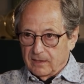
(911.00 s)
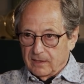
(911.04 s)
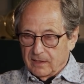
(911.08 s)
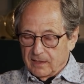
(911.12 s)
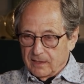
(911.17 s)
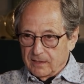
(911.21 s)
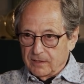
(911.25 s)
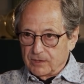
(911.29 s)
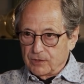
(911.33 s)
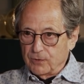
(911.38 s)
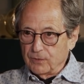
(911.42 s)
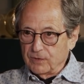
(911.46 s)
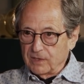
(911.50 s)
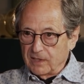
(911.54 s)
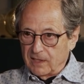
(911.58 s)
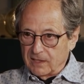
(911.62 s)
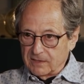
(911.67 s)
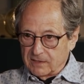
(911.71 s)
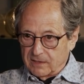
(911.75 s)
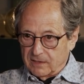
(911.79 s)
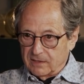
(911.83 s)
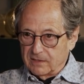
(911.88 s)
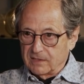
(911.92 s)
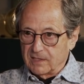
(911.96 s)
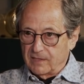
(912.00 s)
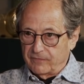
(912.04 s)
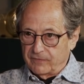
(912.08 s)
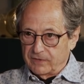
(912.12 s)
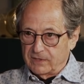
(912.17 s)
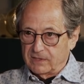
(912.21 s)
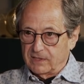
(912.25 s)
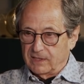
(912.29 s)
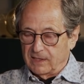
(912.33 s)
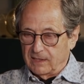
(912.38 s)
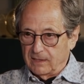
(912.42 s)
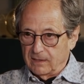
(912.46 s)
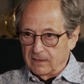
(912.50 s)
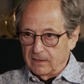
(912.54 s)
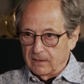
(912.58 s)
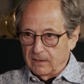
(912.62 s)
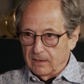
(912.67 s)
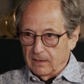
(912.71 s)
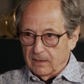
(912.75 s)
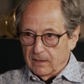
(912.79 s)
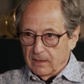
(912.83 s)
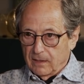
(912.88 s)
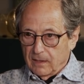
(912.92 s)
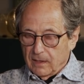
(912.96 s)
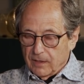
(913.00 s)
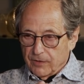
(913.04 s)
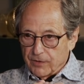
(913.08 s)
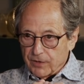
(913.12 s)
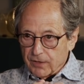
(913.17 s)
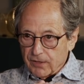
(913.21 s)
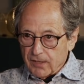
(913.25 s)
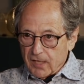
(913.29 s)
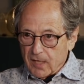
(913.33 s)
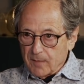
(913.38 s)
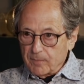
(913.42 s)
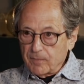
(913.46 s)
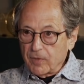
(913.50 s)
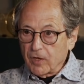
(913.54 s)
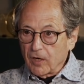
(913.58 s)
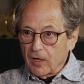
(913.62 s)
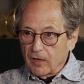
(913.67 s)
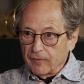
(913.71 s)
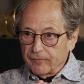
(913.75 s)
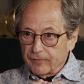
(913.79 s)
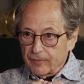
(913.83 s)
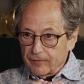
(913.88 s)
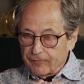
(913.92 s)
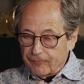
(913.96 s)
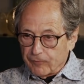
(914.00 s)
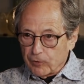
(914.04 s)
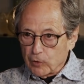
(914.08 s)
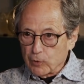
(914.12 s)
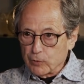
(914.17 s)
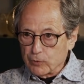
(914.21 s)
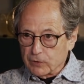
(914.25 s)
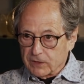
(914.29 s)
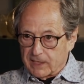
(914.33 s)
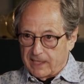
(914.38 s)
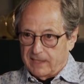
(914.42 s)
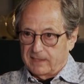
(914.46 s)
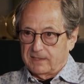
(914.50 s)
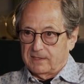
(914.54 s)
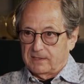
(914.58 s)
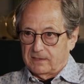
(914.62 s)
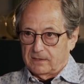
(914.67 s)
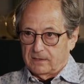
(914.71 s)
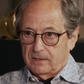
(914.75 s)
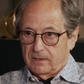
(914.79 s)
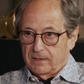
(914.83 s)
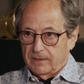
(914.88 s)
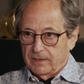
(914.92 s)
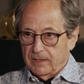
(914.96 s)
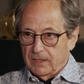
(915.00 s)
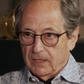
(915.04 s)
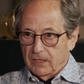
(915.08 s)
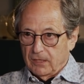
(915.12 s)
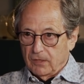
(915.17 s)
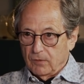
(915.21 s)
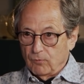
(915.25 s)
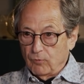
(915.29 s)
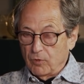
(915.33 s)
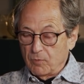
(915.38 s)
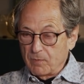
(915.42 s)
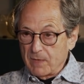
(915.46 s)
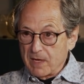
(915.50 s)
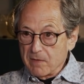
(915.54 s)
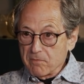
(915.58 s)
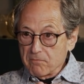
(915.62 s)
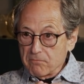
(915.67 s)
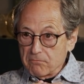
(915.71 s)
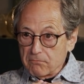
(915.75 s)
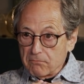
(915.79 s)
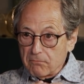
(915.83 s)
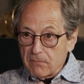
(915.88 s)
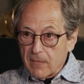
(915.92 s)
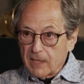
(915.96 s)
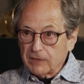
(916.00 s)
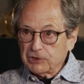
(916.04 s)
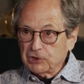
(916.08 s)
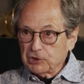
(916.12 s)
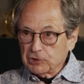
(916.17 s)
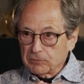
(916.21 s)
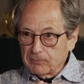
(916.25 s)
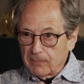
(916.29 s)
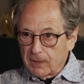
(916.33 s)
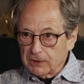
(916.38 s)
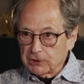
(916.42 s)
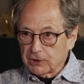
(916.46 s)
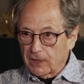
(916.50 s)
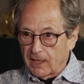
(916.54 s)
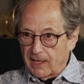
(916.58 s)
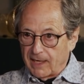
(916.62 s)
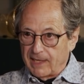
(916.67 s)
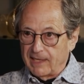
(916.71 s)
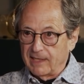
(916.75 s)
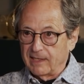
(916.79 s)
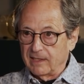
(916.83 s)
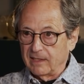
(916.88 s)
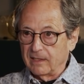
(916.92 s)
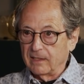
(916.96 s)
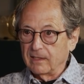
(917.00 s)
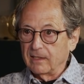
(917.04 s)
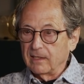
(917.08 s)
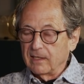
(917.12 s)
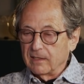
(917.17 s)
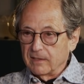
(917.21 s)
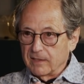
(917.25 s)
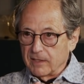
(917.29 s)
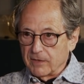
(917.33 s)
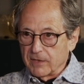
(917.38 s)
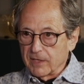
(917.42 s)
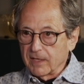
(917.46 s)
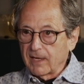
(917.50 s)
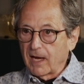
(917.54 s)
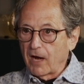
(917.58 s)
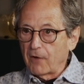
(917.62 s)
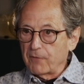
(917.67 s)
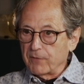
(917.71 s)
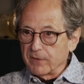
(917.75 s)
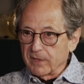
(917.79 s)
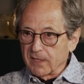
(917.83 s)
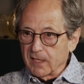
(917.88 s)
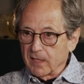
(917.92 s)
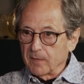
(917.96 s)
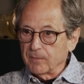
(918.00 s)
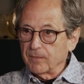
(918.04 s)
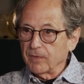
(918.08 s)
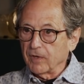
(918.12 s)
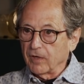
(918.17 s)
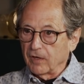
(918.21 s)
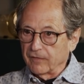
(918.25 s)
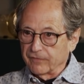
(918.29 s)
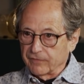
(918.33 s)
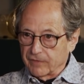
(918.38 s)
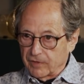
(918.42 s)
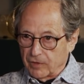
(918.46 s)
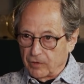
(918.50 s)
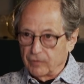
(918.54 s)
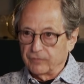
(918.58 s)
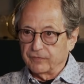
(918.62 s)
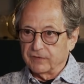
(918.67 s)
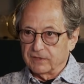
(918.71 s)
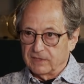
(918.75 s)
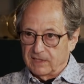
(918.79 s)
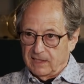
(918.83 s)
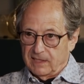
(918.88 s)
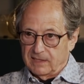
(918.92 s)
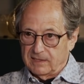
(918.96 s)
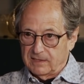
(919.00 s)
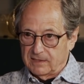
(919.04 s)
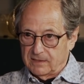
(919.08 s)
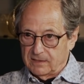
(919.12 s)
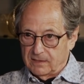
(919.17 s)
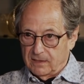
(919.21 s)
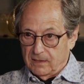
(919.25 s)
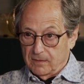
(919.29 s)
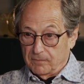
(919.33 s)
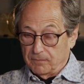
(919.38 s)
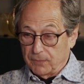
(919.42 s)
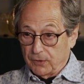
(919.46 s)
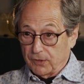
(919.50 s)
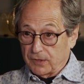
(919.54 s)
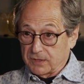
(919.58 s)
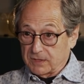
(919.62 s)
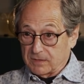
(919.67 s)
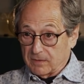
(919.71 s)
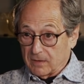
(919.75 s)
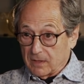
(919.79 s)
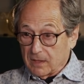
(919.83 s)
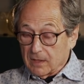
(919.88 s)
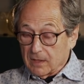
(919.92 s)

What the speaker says: in 2017, the number of flu deaths would be much, much higher than the current number of COVID deaths, because